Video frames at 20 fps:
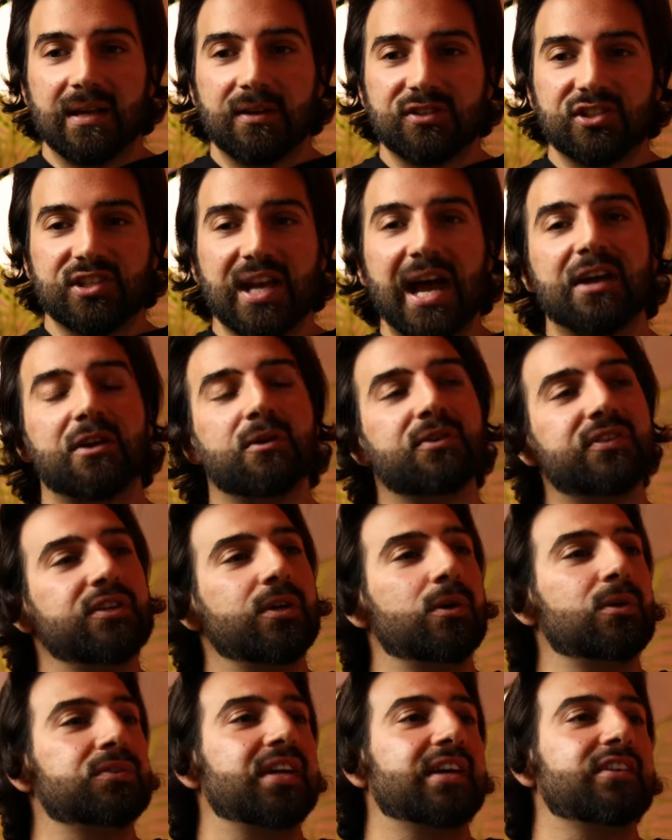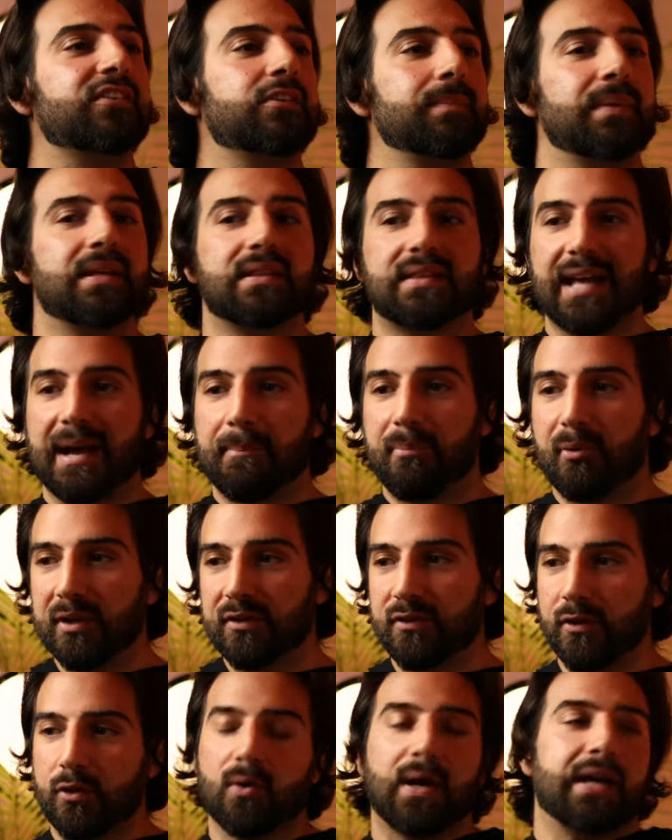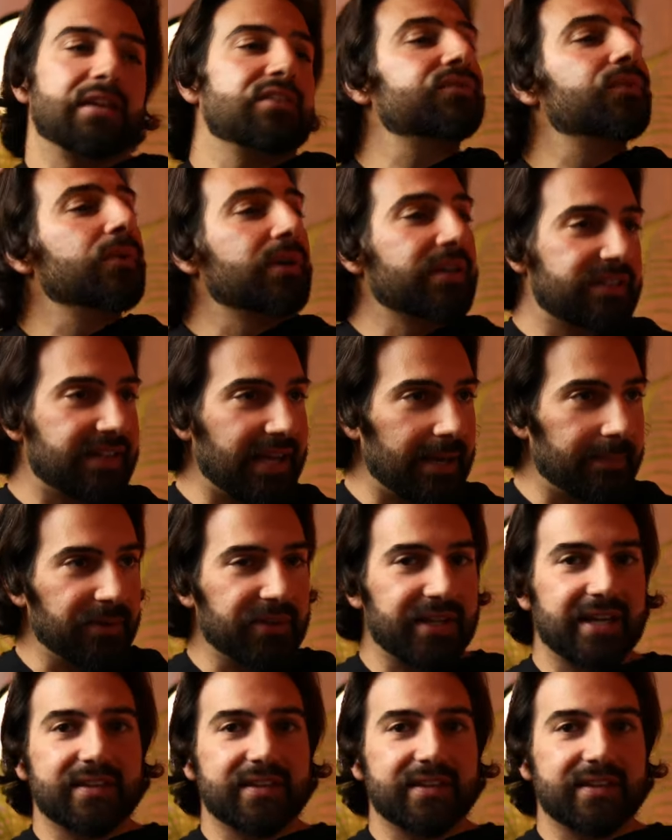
shadows in the Old Testament that point to Christ, for example.